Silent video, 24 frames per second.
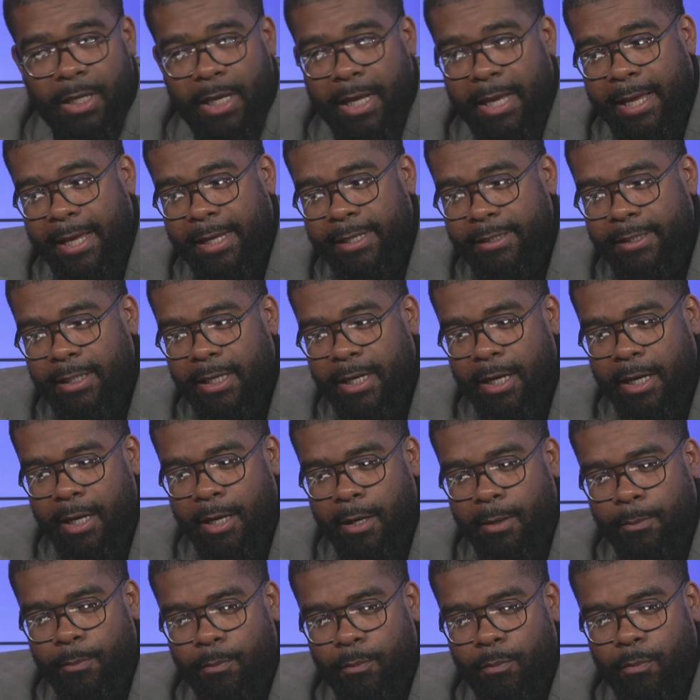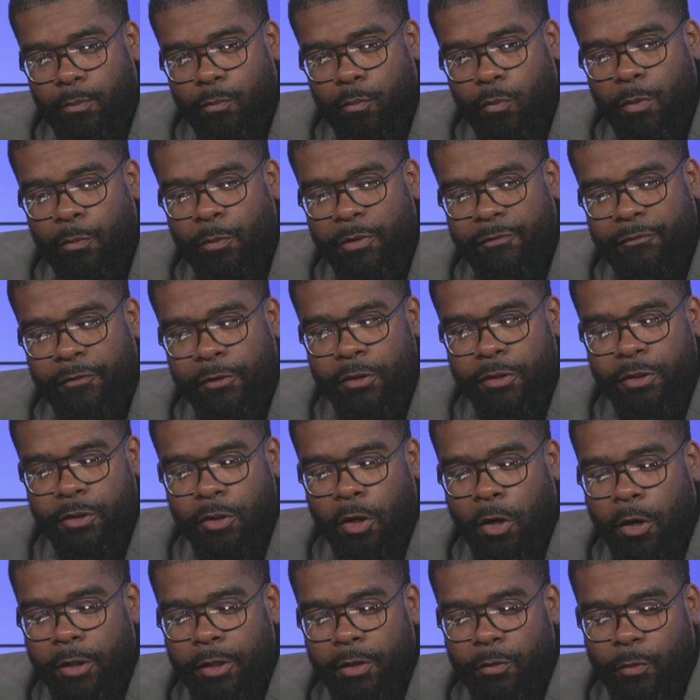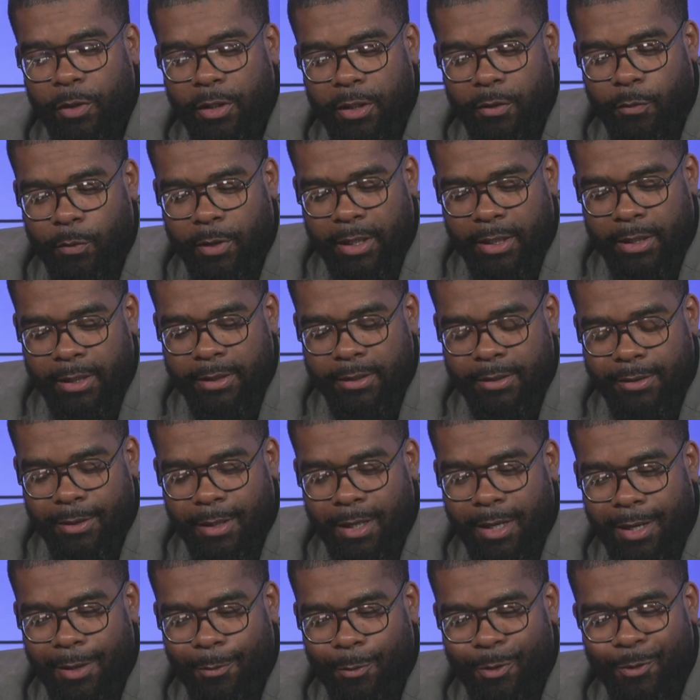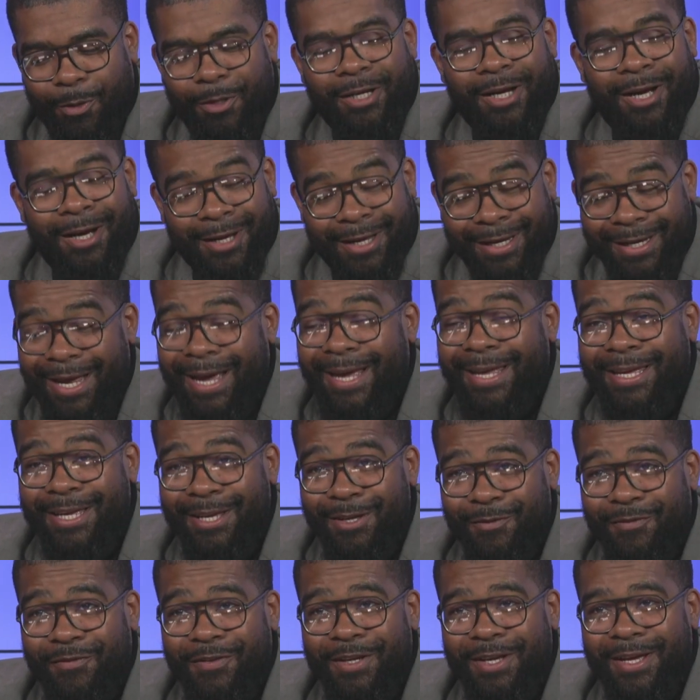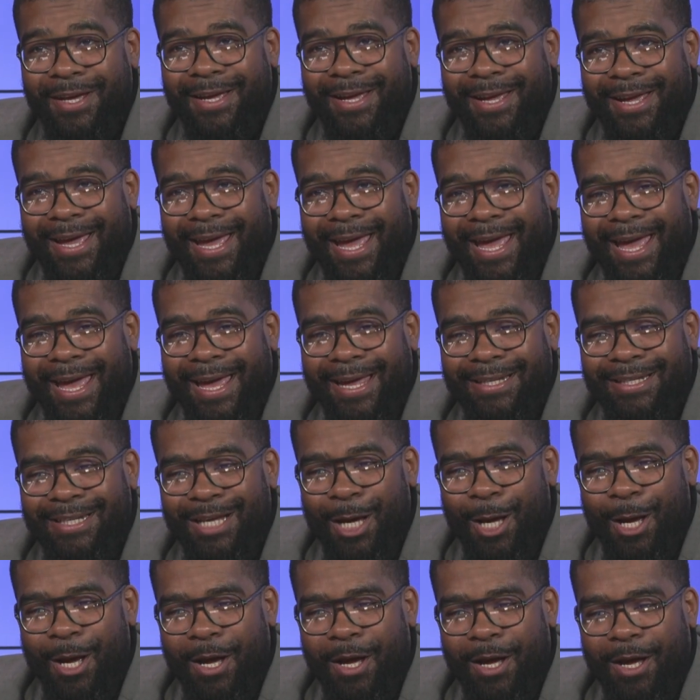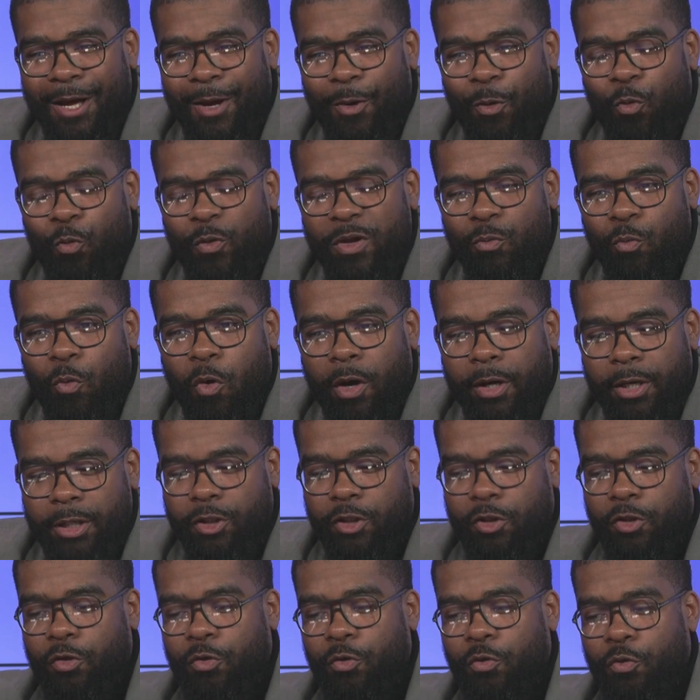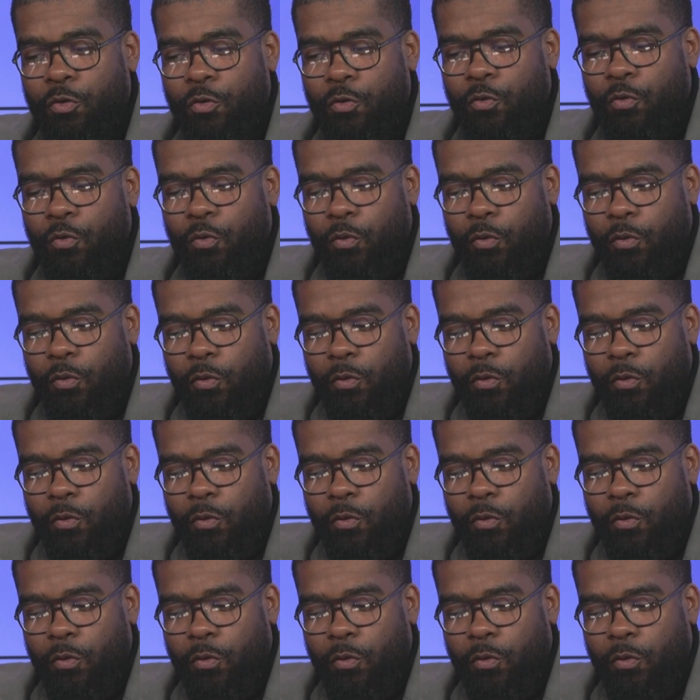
And um, when we first started Winning Ways, uh, we were young and naive, and uh, we wanted to